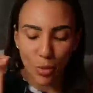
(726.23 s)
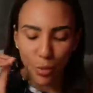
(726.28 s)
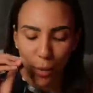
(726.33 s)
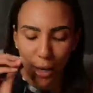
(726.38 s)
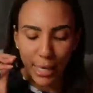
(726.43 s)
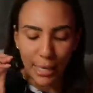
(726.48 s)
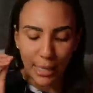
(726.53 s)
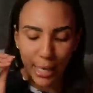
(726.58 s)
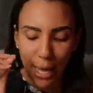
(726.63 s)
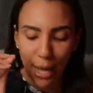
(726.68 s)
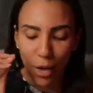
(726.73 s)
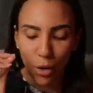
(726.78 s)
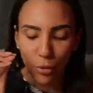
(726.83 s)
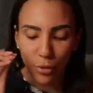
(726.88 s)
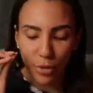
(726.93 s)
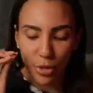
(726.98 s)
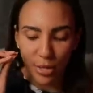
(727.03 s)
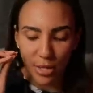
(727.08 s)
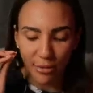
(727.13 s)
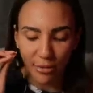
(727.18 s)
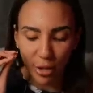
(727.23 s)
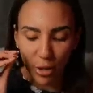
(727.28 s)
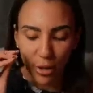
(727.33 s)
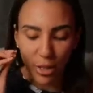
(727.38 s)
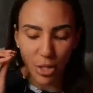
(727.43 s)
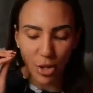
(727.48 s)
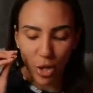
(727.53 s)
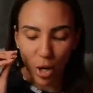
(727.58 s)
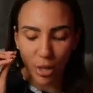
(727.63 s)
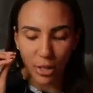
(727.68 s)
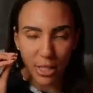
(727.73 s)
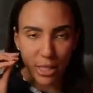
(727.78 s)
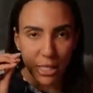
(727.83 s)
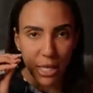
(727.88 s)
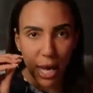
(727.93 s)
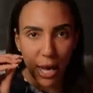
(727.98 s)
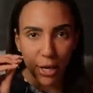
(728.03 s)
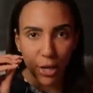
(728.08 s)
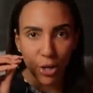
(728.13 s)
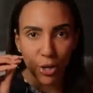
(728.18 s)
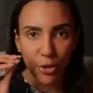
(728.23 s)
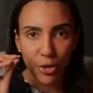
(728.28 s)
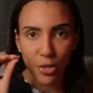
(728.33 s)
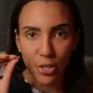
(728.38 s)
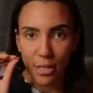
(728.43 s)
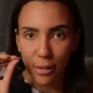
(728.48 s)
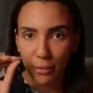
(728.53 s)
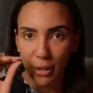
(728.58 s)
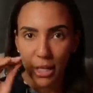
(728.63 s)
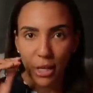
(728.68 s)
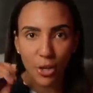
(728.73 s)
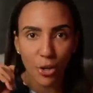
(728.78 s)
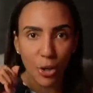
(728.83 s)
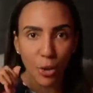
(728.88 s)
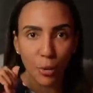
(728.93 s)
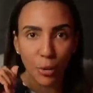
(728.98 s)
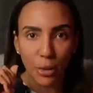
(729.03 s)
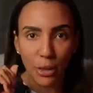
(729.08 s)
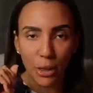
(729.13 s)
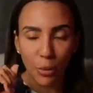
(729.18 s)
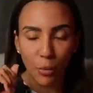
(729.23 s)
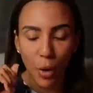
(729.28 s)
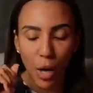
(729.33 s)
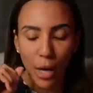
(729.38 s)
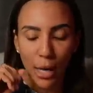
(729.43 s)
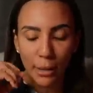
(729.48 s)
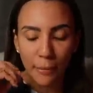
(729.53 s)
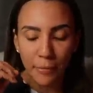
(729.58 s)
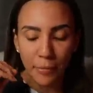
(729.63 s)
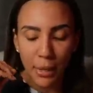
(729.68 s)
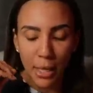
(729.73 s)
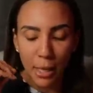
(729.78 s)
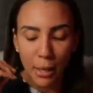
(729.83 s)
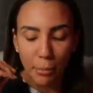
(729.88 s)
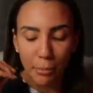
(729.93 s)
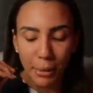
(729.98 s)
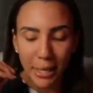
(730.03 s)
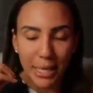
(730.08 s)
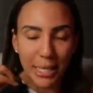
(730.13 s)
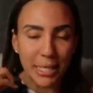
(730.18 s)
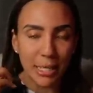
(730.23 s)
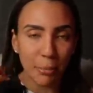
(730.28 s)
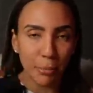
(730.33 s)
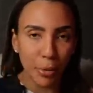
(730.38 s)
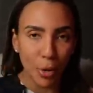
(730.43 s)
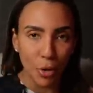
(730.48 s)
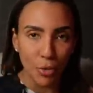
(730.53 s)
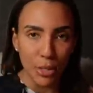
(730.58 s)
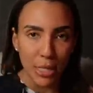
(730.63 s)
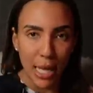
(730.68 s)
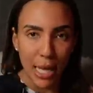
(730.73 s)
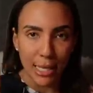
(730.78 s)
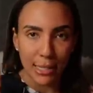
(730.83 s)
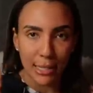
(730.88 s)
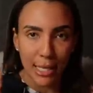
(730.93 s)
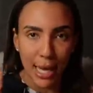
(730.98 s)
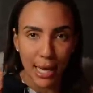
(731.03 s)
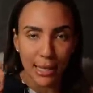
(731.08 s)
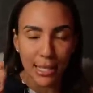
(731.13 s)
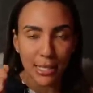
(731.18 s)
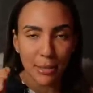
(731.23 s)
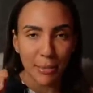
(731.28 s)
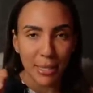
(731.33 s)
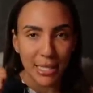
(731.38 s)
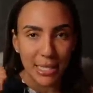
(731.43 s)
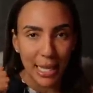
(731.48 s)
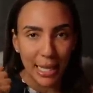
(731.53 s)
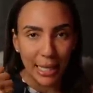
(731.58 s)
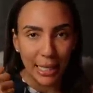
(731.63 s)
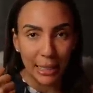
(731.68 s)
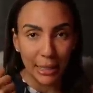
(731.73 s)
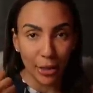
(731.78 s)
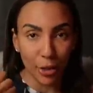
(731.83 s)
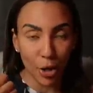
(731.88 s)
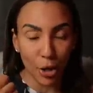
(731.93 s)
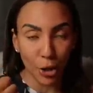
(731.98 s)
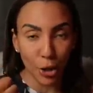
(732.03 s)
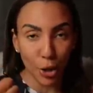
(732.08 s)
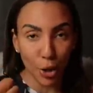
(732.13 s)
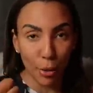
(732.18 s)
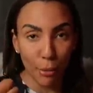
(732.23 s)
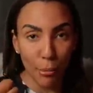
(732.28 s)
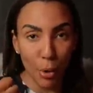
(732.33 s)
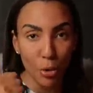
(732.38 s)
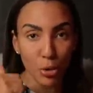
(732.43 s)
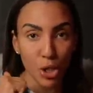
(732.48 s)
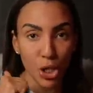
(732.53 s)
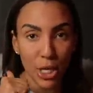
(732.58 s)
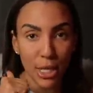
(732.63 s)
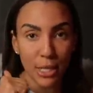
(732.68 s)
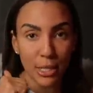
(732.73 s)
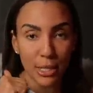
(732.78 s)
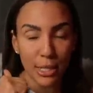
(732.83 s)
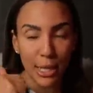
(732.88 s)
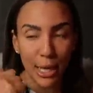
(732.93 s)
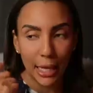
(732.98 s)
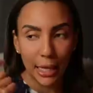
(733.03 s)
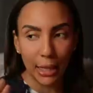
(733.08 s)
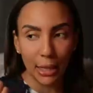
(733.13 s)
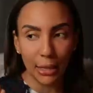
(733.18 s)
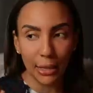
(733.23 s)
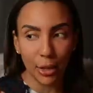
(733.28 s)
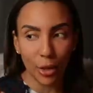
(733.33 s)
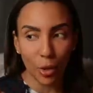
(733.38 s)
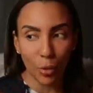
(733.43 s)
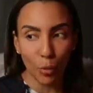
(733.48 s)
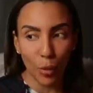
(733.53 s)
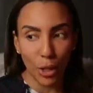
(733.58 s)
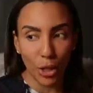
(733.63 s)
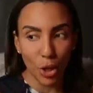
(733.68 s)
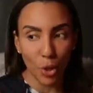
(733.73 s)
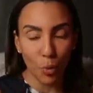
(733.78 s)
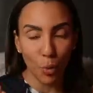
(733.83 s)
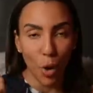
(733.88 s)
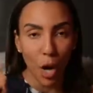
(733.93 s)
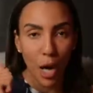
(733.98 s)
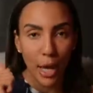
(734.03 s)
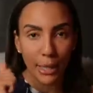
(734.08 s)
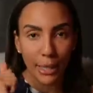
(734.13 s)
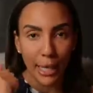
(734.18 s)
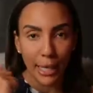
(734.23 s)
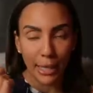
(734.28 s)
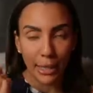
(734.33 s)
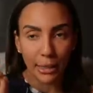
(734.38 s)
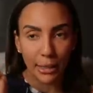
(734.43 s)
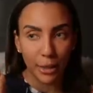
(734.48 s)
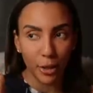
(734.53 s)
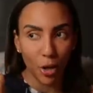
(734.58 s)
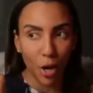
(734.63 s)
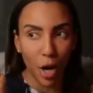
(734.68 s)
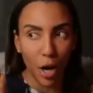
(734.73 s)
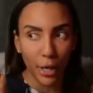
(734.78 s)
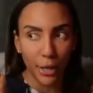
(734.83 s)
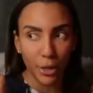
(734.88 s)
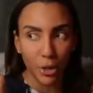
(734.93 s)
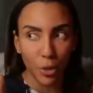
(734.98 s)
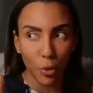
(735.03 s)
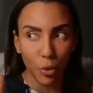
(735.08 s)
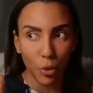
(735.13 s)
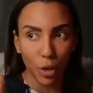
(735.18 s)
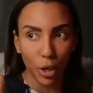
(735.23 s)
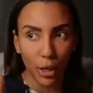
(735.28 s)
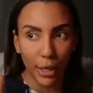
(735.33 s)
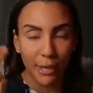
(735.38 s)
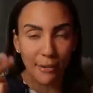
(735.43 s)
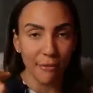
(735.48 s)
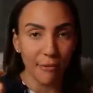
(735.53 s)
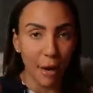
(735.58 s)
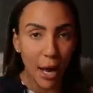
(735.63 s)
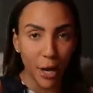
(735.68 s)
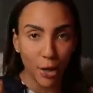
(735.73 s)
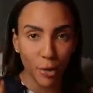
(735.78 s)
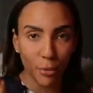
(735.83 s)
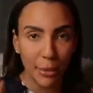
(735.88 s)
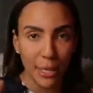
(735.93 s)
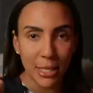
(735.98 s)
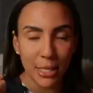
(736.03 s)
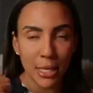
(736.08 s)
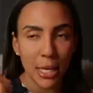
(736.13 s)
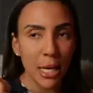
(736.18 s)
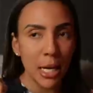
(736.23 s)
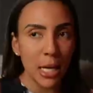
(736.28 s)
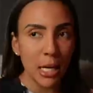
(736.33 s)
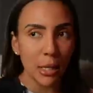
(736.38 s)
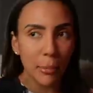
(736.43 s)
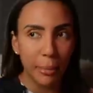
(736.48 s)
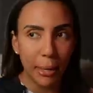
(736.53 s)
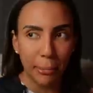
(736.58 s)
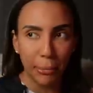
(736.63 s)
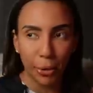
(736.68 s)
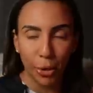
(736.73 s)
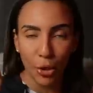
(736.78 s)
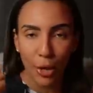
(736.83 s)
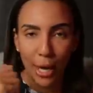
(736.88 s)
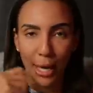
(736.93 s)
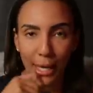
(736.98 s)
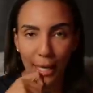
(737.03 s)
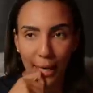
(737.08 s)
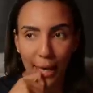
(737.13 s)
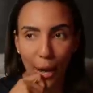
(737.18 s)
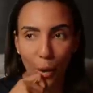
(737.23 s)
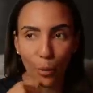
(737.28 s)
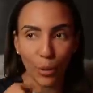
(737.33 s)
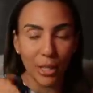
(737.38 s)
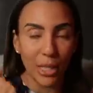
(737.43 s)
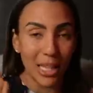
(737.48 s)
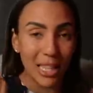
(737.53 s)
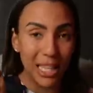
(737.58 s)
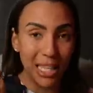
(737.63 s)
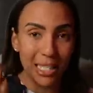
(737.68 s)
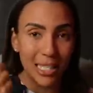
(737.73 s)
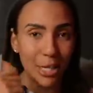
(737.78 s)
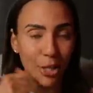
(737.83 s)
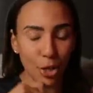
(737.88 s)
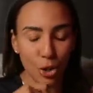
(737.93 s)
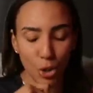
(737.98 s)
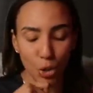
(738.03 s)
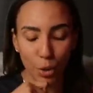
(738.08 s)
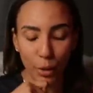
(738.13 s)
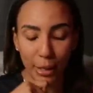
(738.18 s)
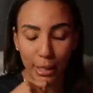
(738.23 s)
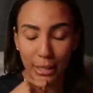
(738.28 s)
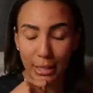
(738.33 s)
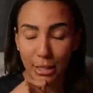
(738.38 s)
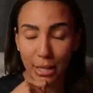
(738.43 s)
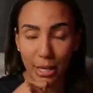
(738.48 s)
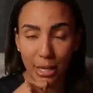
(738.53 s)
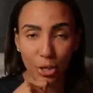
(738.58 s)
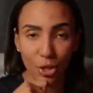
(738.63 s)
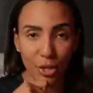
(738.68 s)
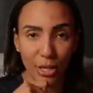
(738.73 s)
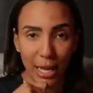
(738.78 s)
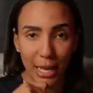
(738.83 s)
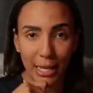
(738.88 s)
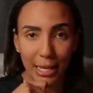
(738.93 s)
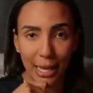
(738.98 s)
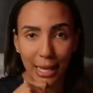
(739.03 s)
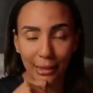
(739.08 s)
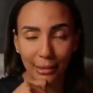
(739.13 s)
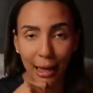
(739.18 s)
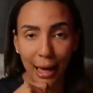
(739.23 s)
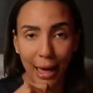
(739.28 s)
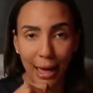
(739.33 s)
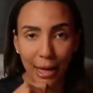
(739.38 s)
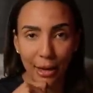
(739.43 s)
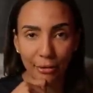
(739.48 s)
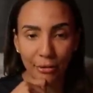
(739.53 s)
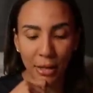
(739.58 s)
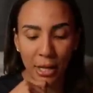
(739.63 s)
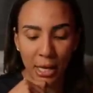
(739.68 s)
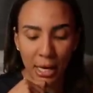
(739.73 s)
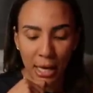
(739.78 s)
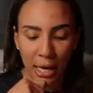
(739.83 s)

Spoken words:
right now there's a very strong desire. There's something here you really want, but it's a process, okay? This means getting clear on your emotions, getting clear on what you want, getting clear on your environment, the people you're hanging out with, the things that you're doing in your day-to-day life.